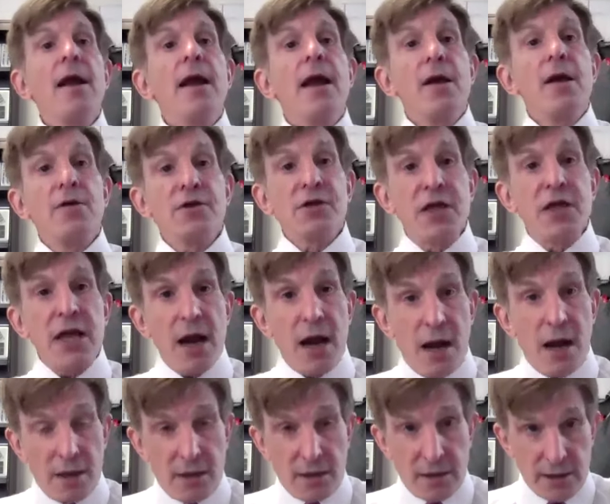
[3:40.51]
Here's the
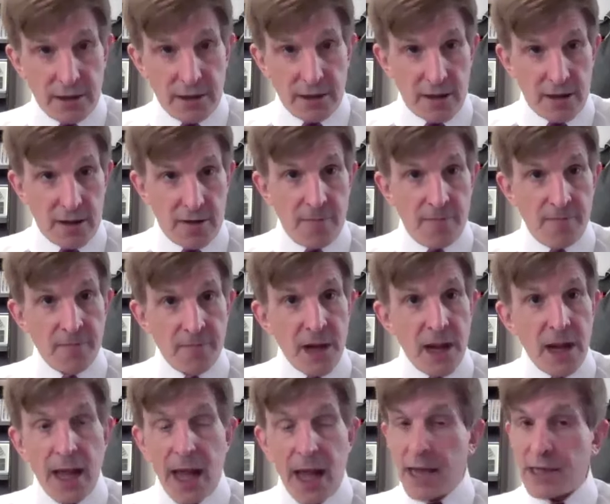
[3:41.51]
ugly, though.
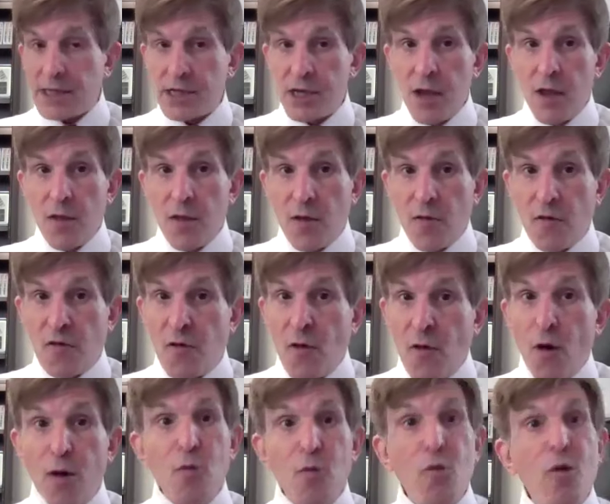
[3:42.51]
As the
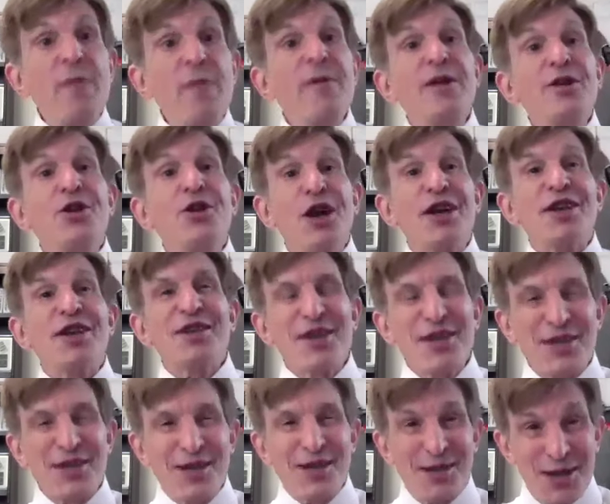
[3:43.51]
4 women
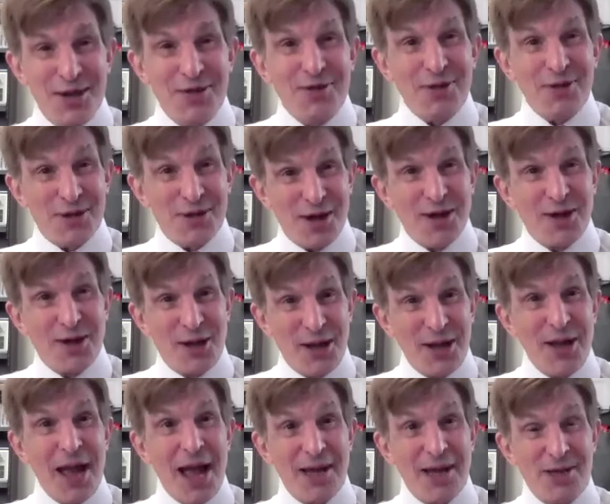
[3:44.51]
justices,
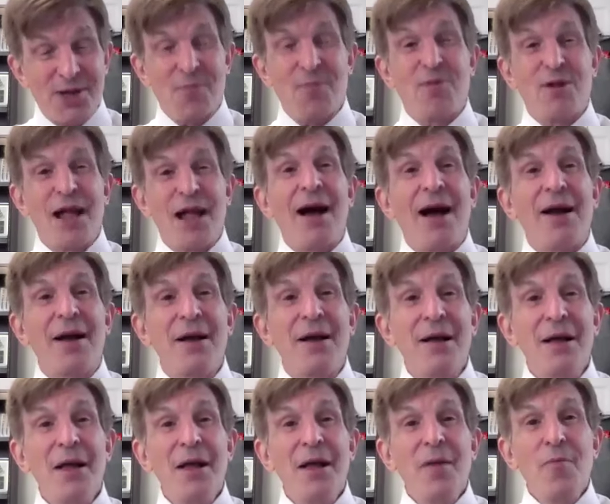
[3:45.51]
interestingly, as a block,
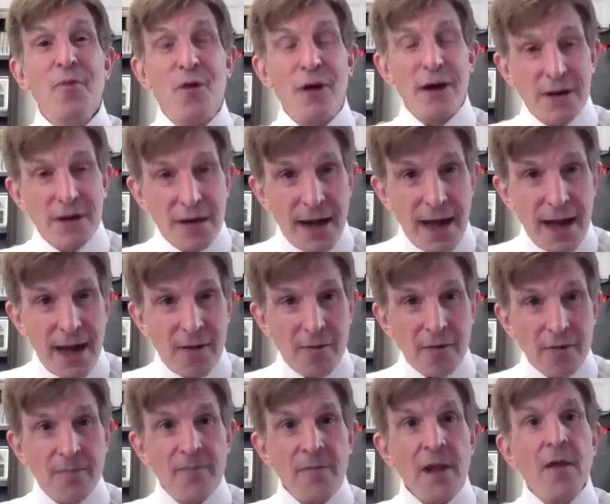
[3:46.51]
pointed
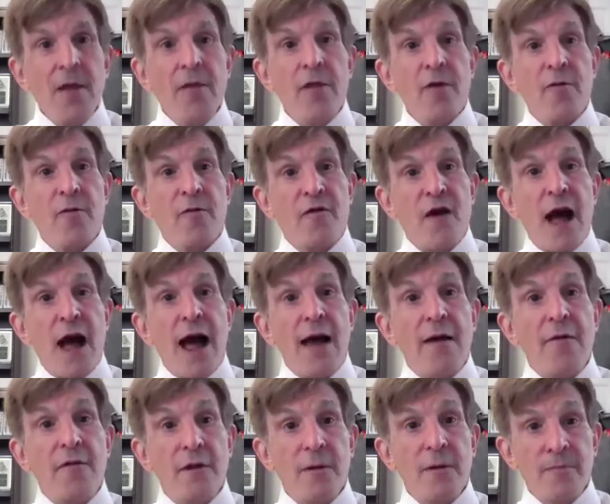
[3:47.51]
out, the
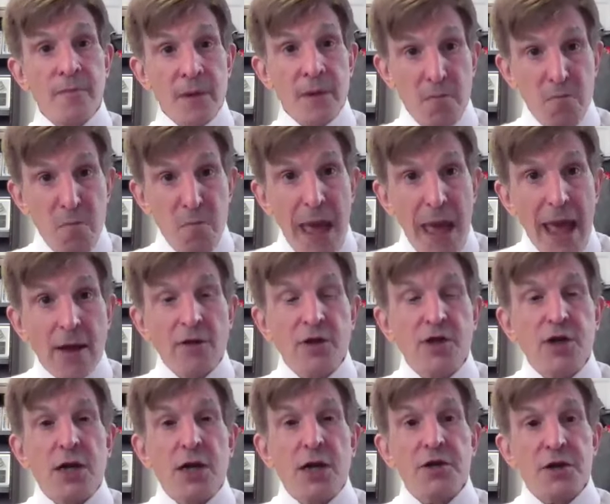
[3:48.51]
5 male
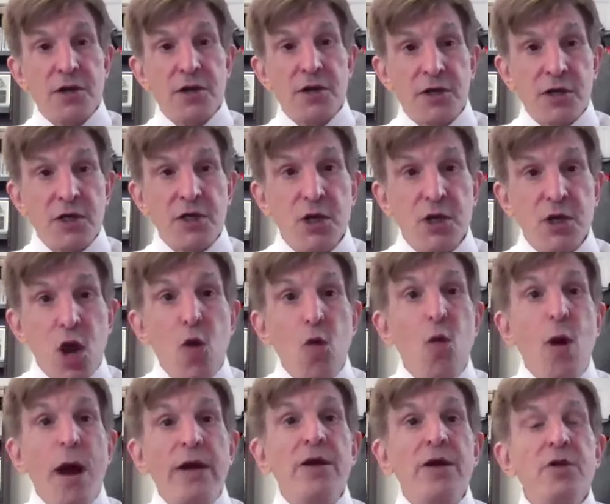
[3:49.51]
justices
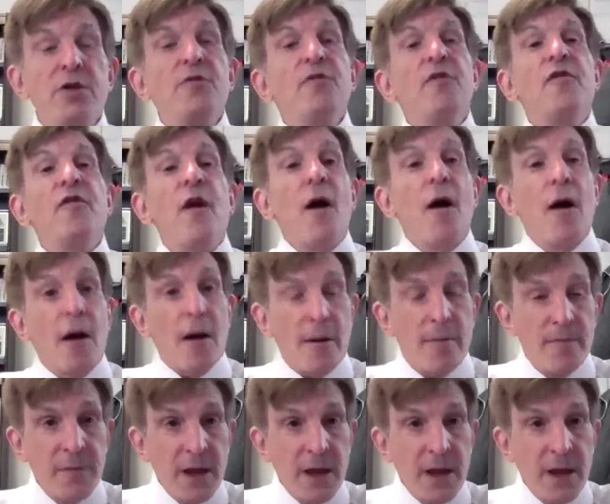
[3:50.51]
went too far